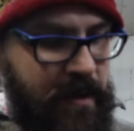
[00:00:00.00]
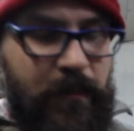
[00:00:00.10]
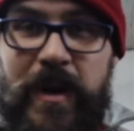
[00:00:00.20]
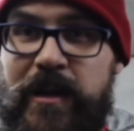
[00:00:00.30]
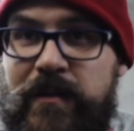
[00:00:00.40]

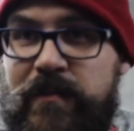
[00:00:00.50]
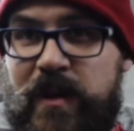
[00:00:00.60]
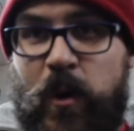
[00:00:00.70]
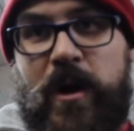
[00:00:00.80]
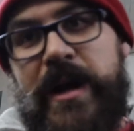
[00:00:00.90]
But the
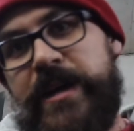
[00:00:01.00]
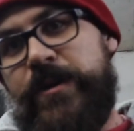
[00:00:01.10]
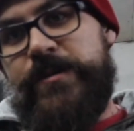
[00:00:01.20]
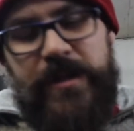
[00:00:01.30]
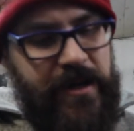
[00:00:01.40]
more I
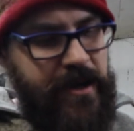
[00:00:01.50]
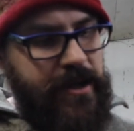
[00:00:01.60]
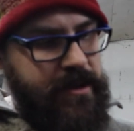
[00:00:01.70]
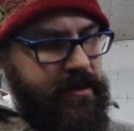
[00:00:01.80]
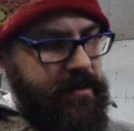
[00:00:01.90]
use the
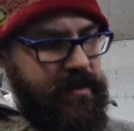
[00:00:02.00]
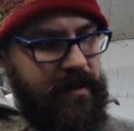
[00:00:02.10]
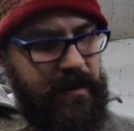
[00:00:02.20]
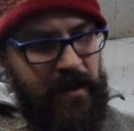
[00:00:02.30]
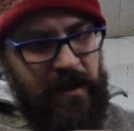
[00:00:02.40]
hood,
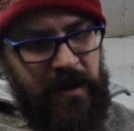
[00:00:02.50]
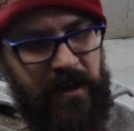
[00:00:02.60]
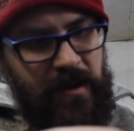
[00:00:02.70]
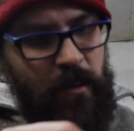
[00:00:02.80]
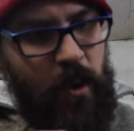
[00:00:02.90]

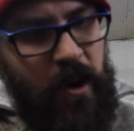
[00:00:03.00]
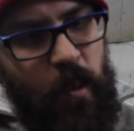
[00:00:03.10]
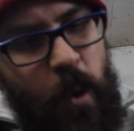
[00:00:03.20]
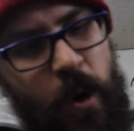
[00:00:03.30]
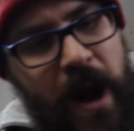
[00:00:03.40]
the more
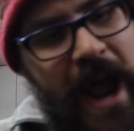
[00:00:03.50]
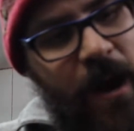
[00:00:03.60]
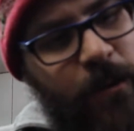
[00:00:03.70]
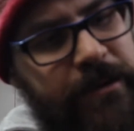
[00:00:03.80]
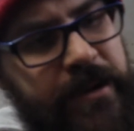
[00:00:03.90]
wore
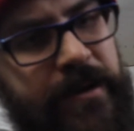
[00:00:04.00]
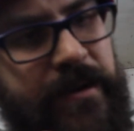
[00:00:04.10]
out